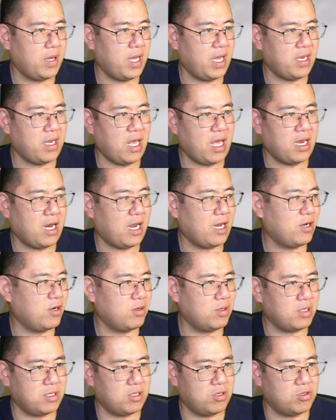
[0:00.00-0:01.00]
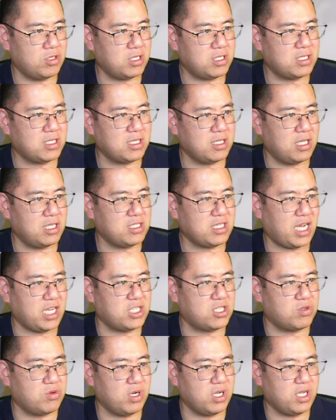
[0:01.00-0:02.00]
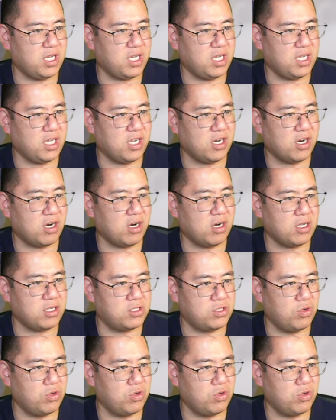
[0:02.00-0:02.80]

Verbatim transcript: And I know there's this guy streaking here,